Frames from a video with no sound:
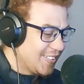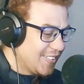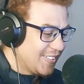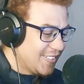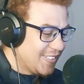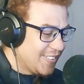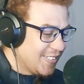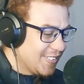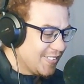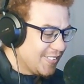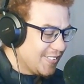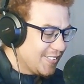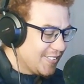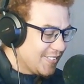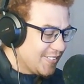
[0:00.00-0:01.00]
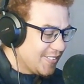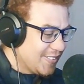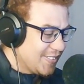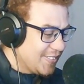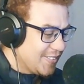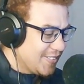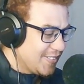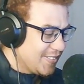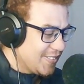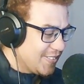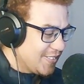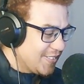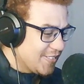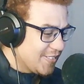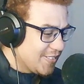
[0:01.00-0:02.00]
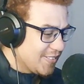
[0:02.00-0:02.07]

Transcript: Nobody speaks.